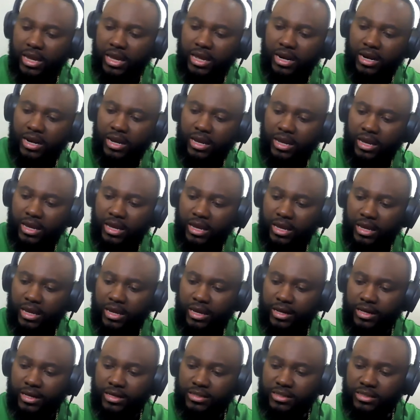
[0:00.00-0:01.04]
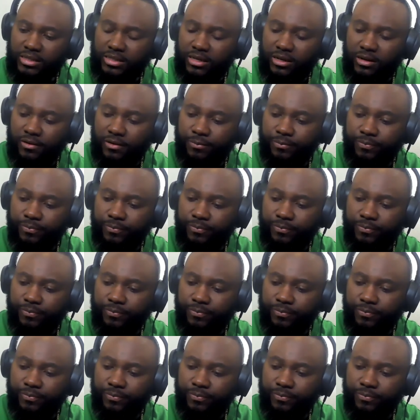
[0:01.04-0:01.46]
It is